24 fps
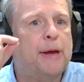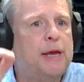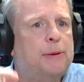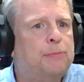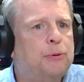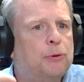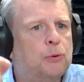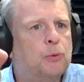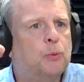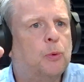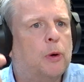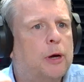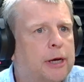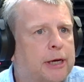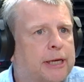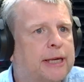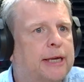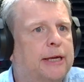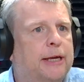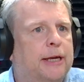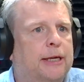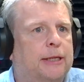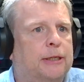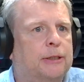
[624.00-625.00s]
people
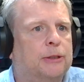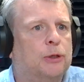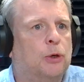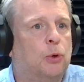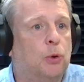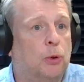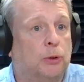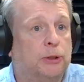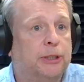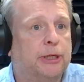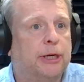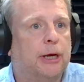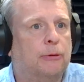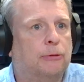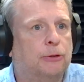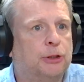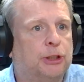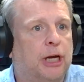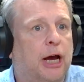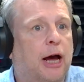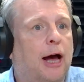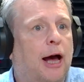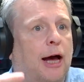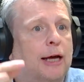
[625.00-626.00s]
working in
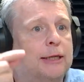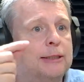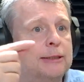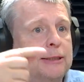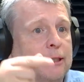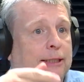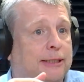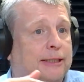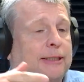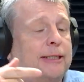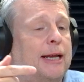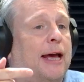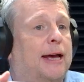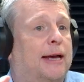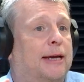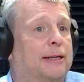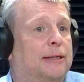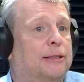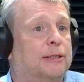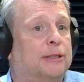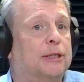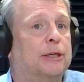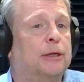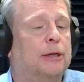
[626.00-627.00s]
horticulture
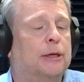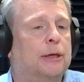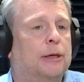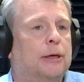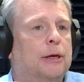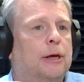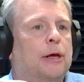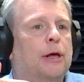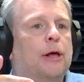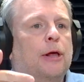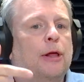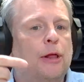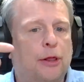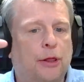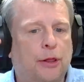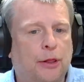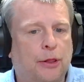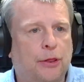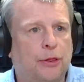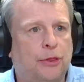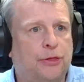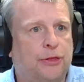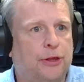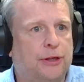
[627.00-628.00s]
understand
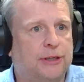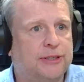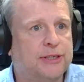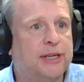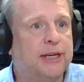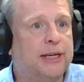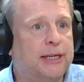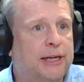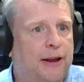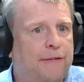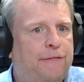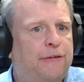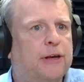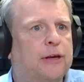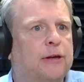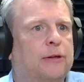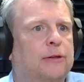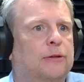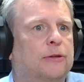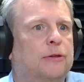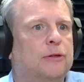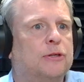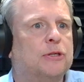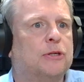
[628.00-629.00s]
the
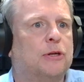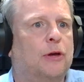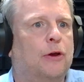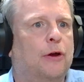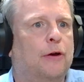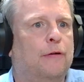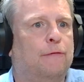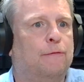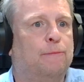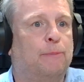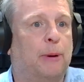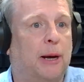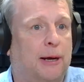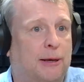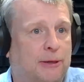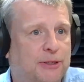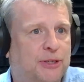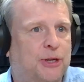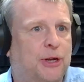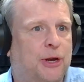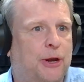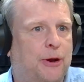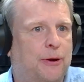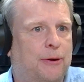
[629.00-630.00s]
significance of
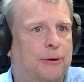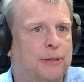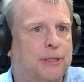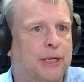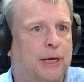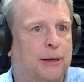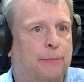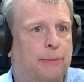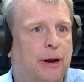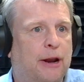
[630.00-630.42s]
biosecurity.